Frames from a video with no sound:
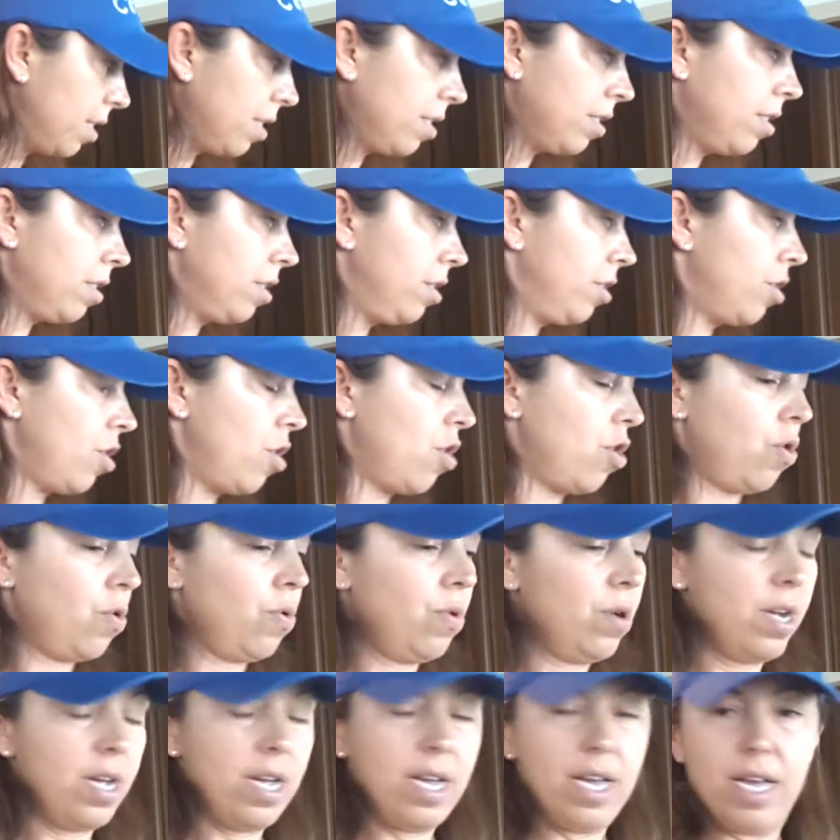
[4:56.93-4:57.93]

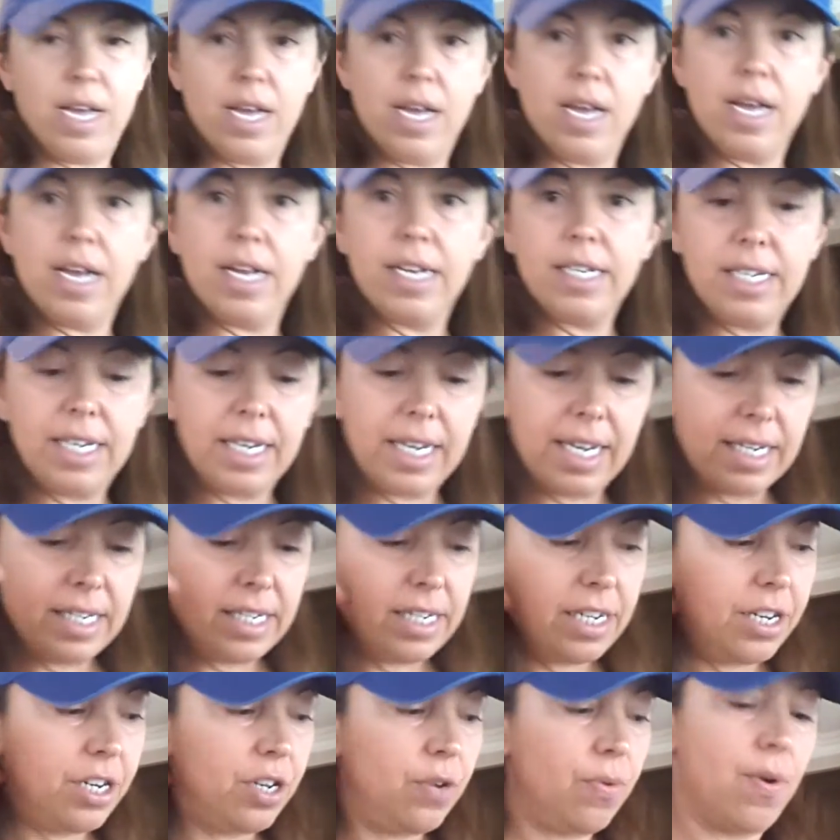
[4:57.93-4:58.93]
So to
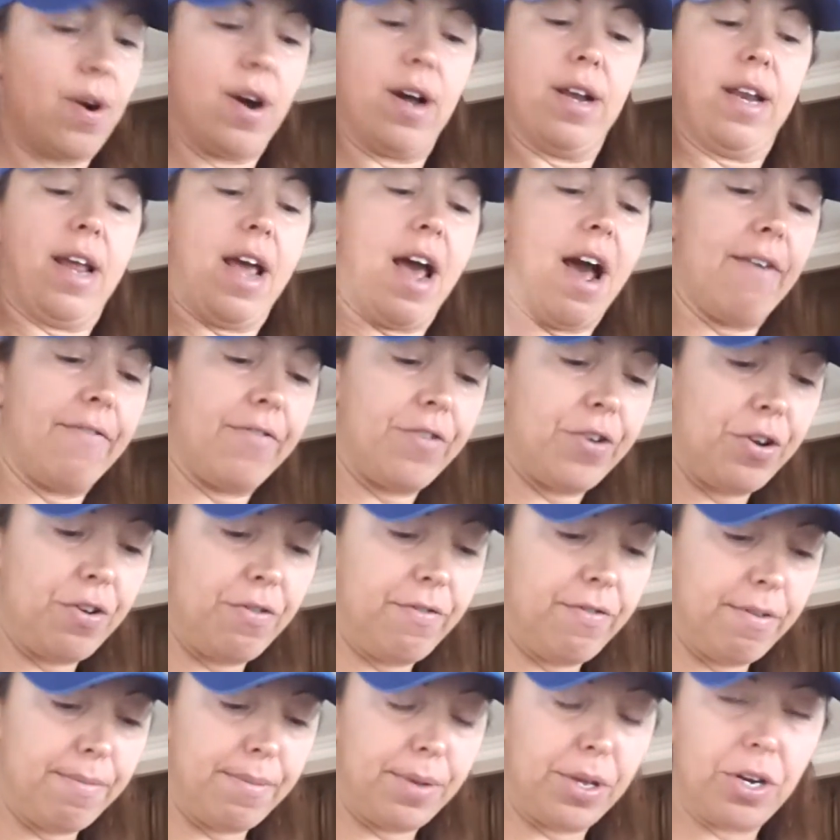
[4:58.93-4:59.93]
continue on, after you
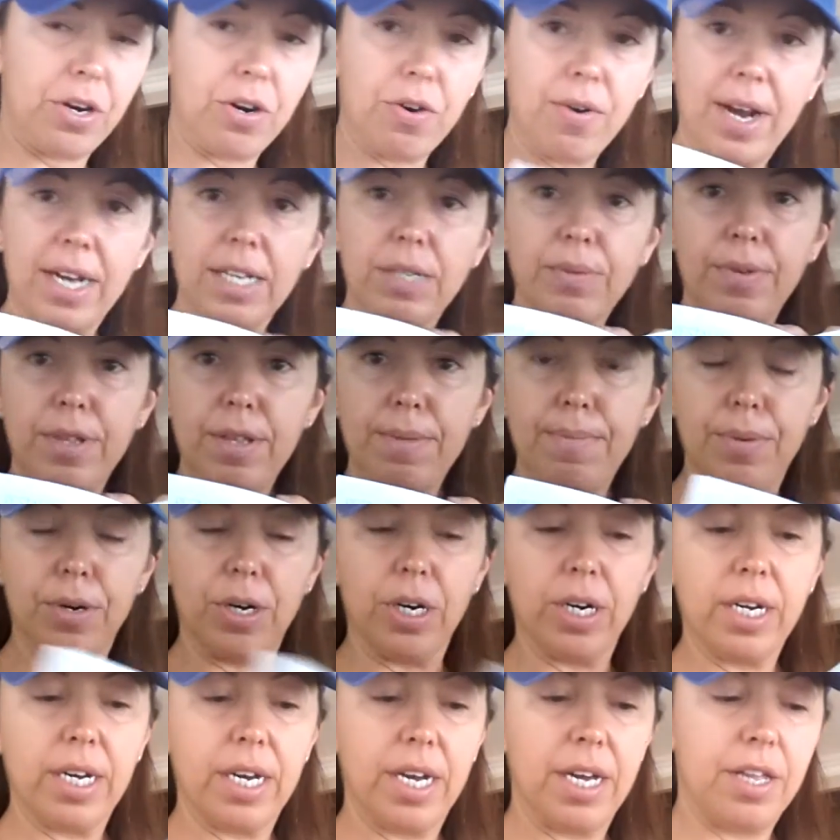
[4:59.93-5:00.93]
familiarize with a
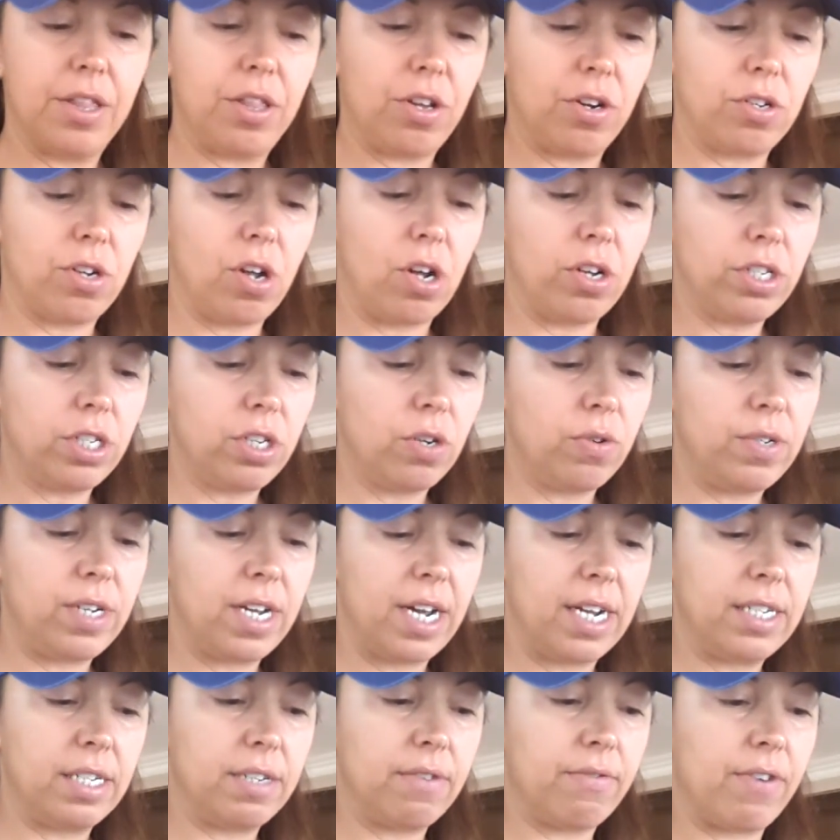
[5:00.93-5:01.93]
book, there's also
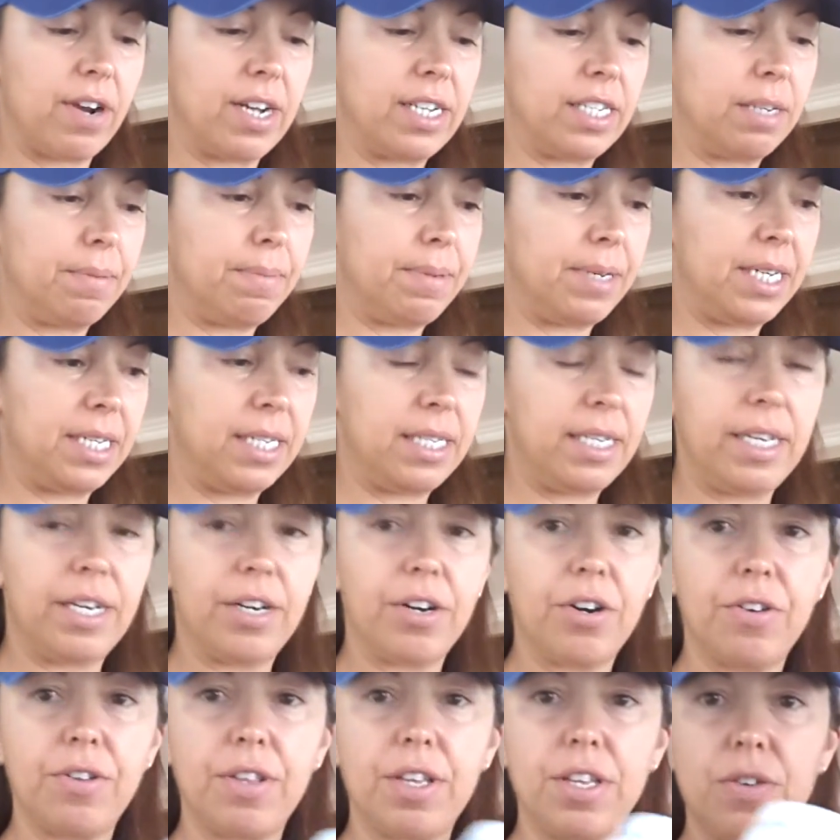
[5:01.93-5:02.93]
tons of recipes
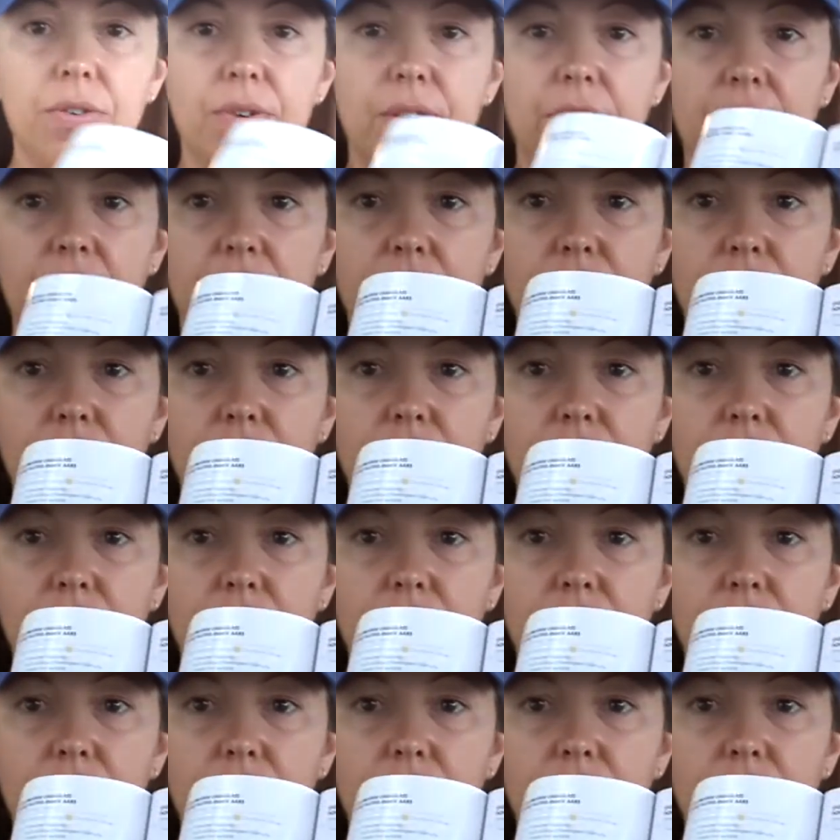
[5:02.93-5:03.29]
here that you can